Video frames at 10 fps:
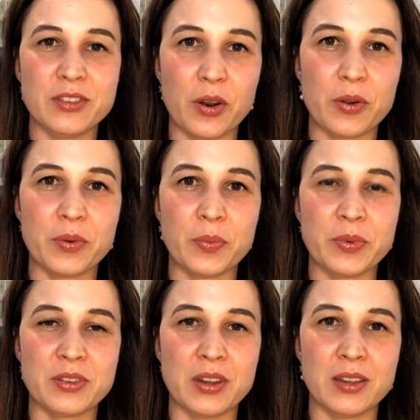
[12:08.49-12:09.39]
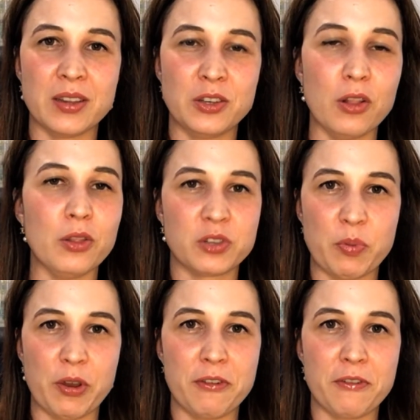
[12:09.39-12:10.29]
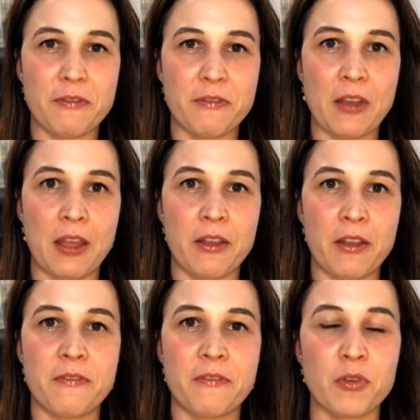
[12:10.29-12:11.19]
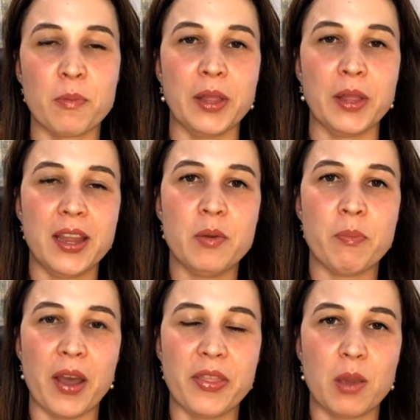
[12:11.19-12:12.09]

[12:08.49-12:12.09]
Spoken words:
not looked upon favorably by the